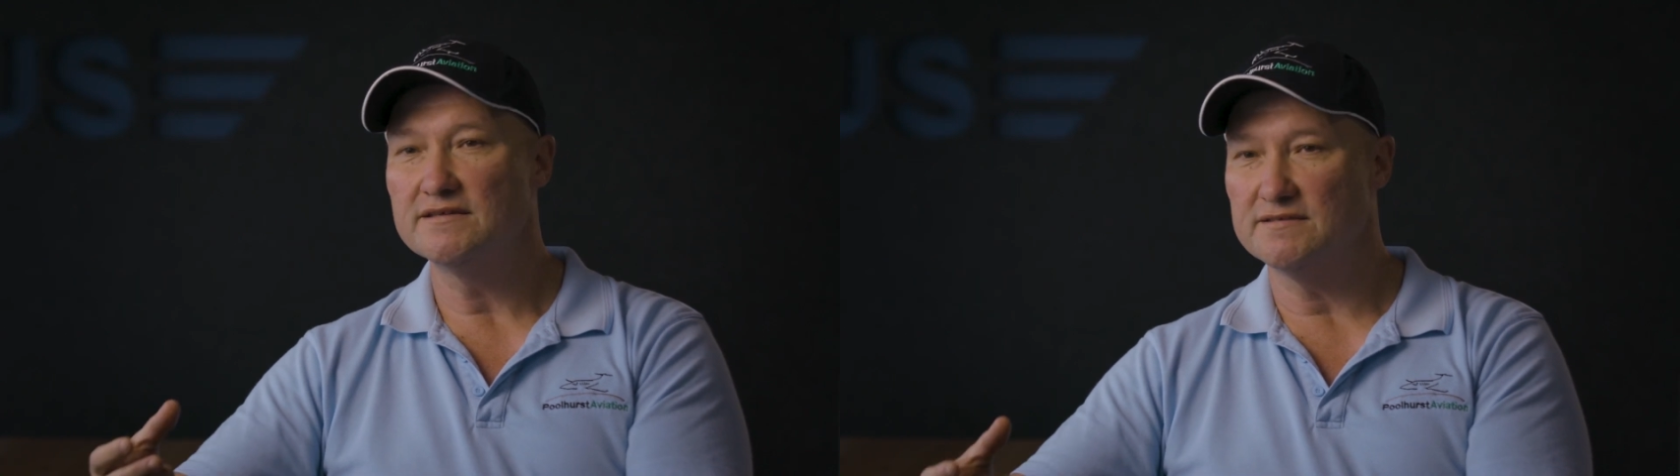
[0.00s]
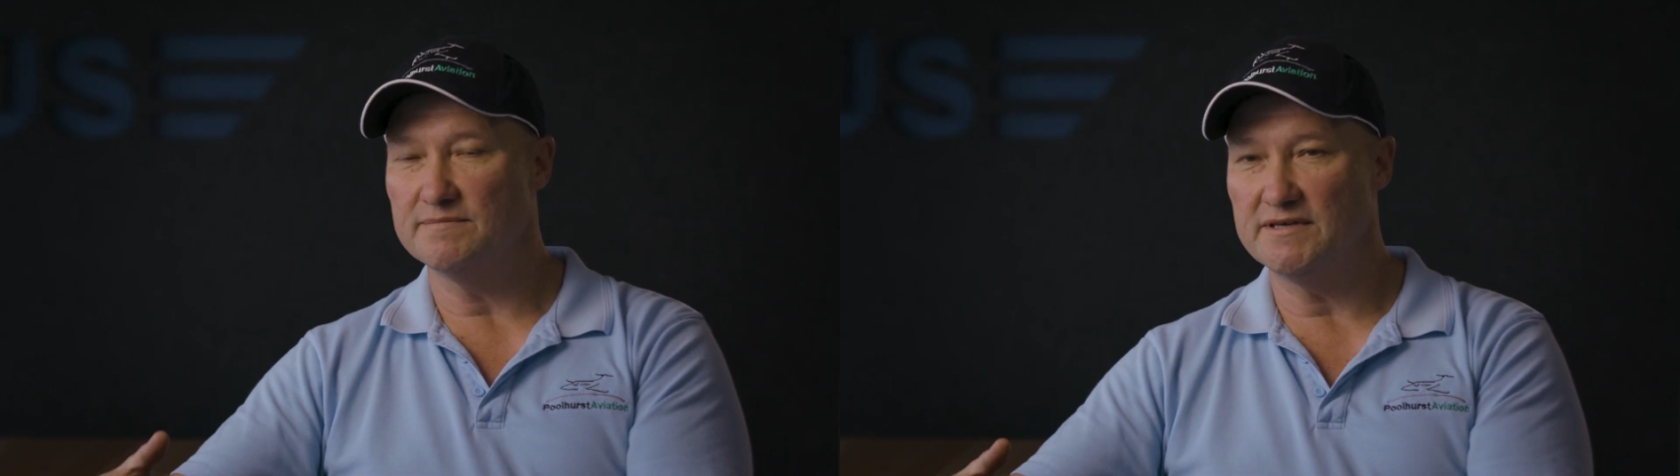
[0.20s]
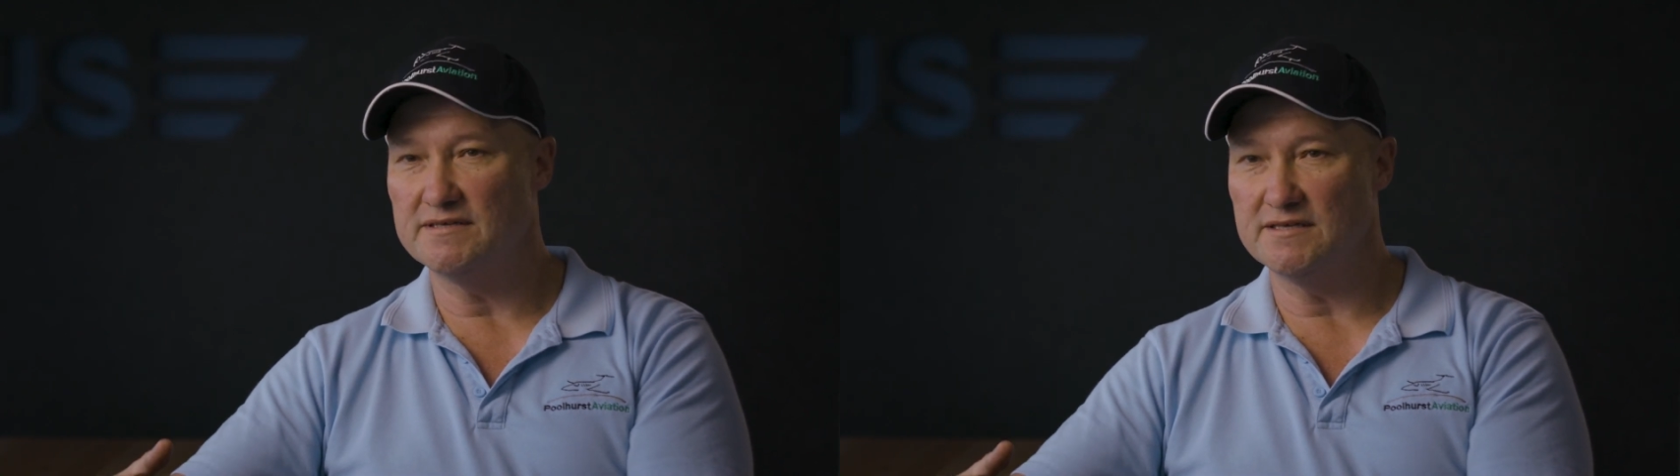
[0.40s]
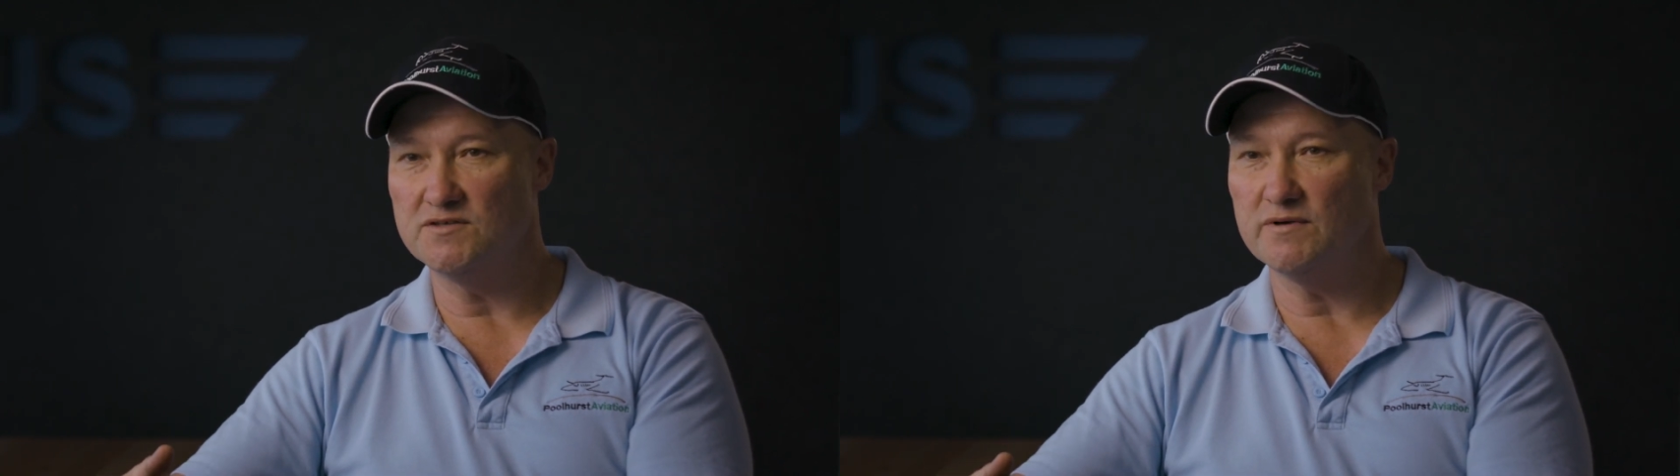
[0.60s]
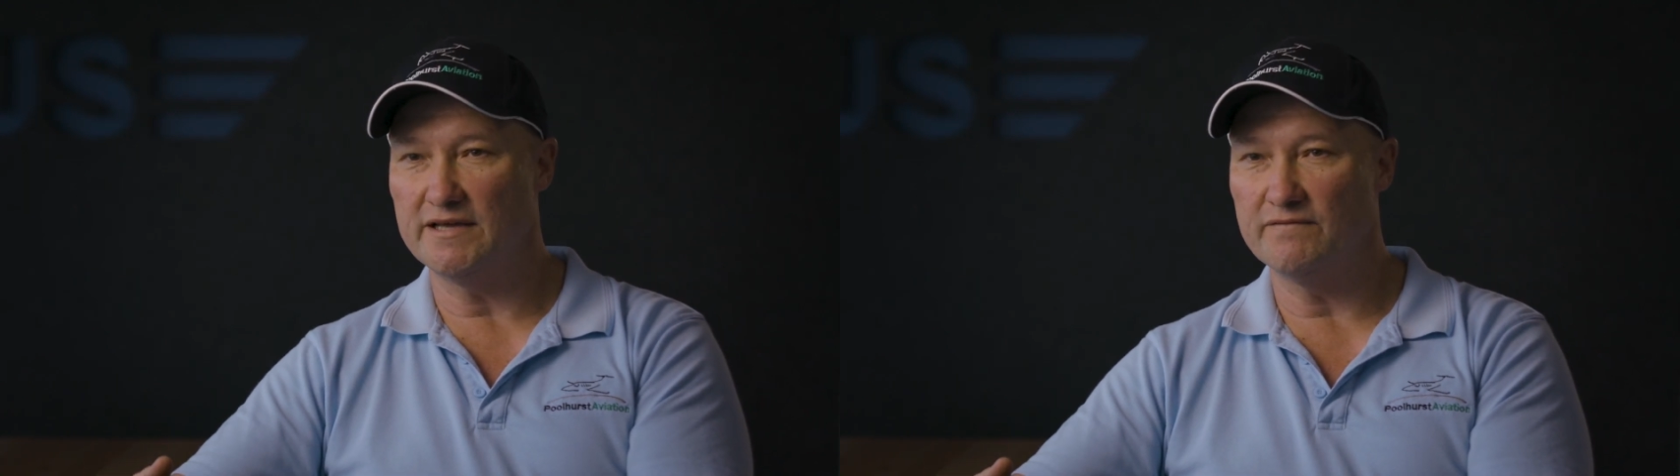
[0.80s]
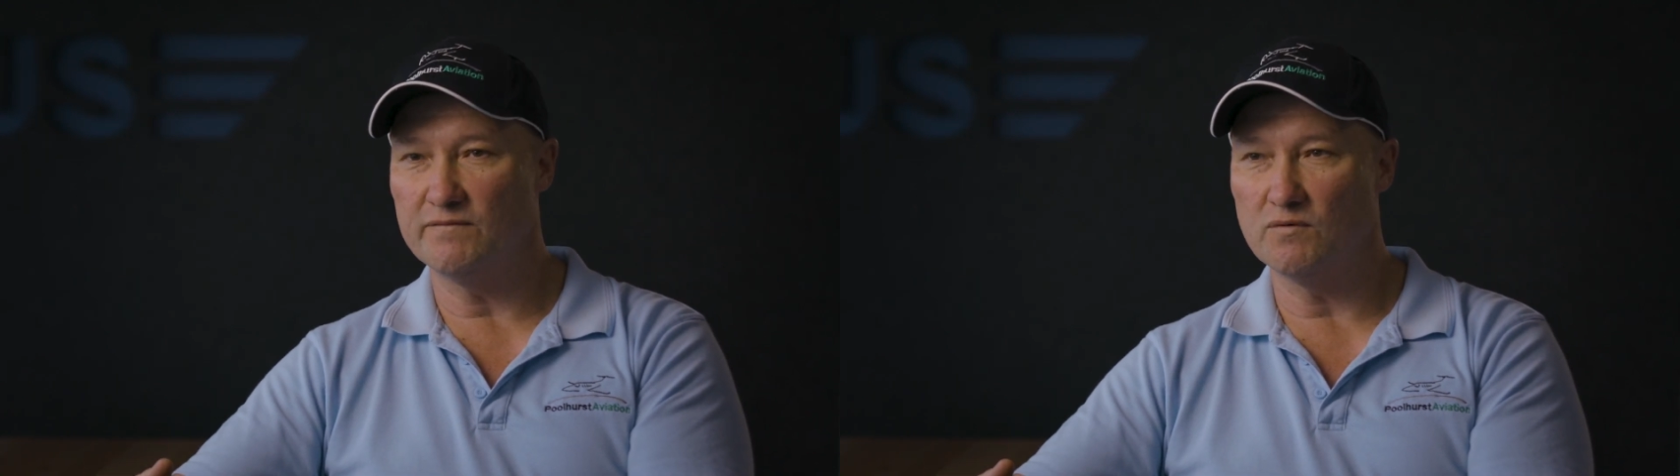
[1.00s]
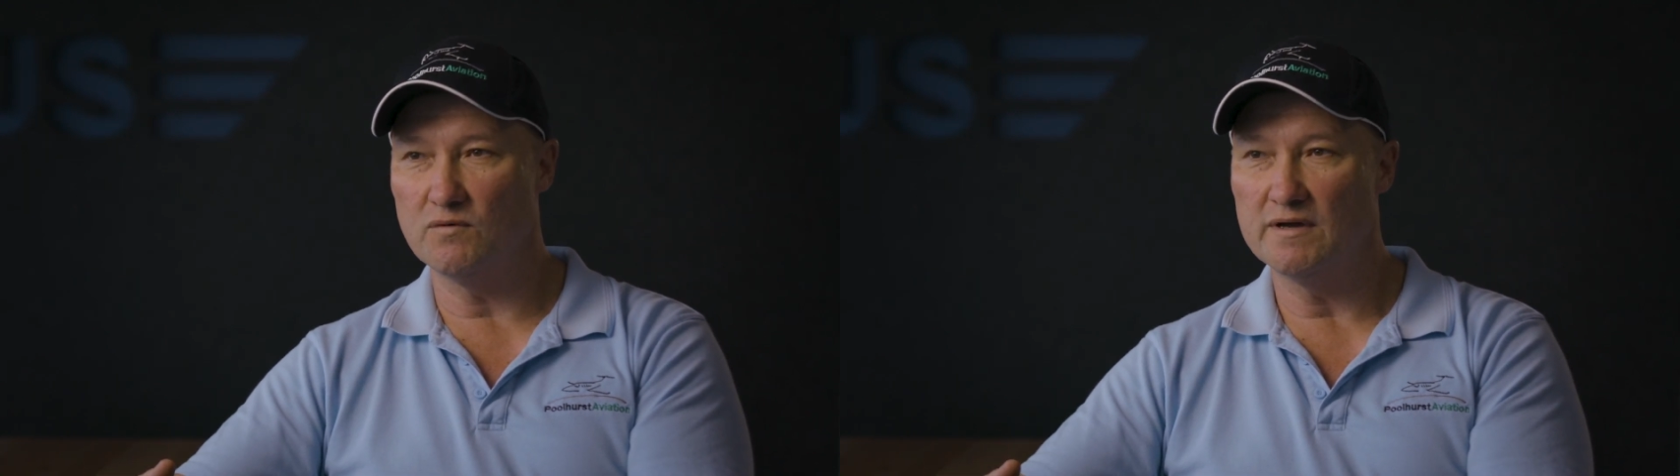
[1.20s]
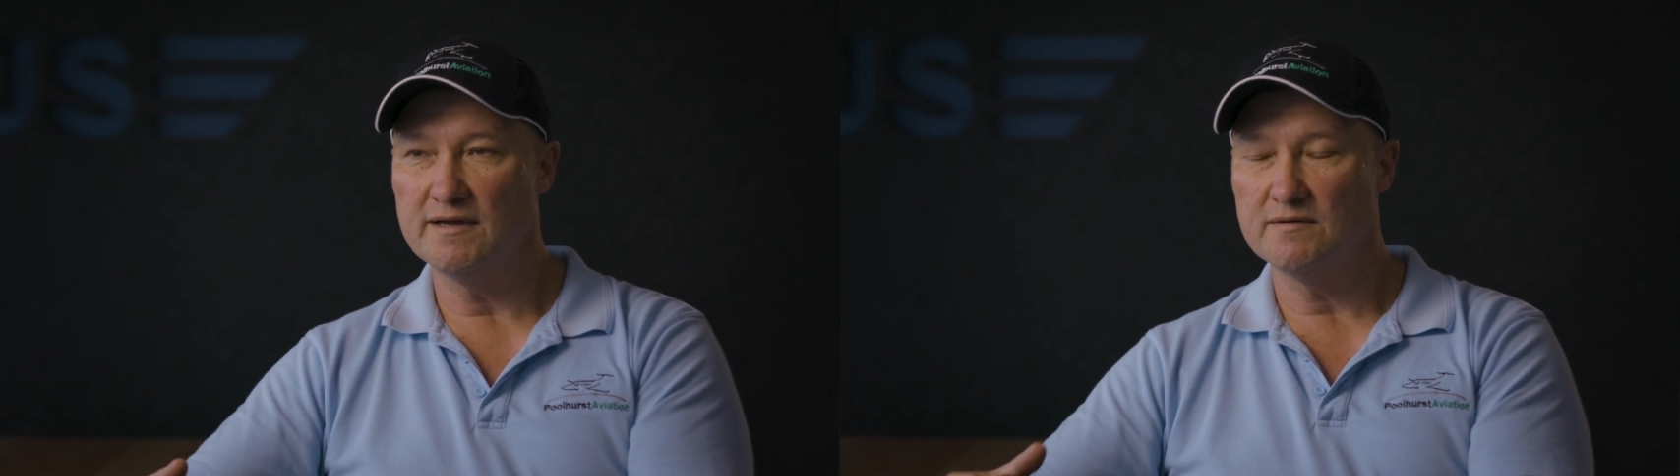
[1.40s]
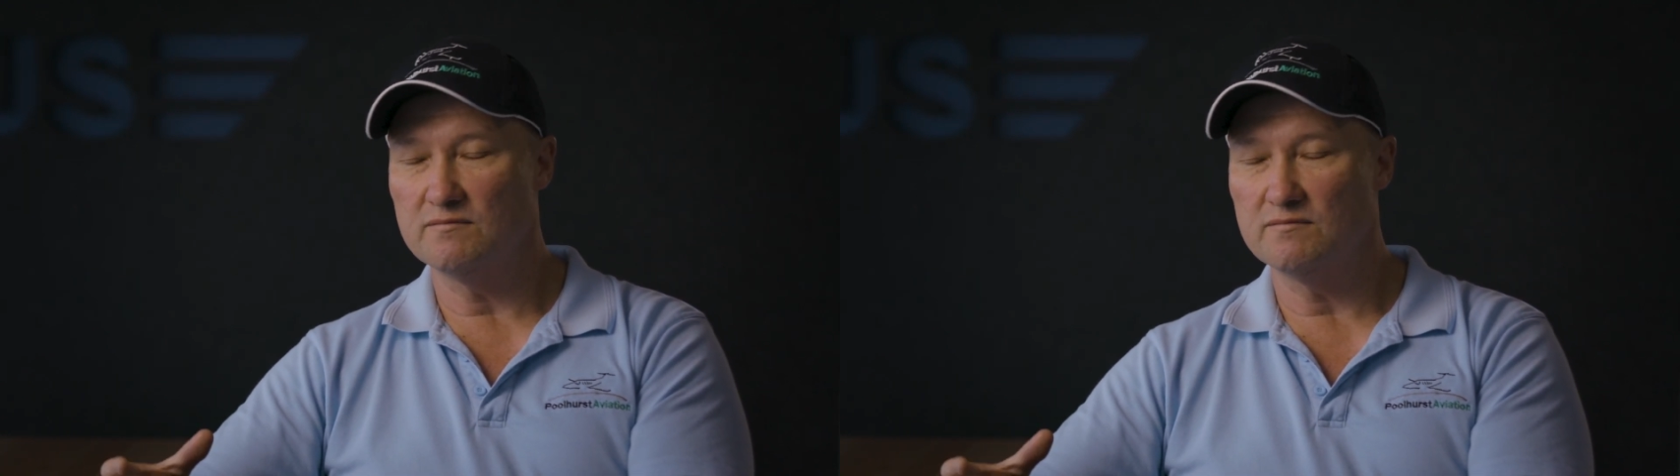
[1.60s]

to the PC-24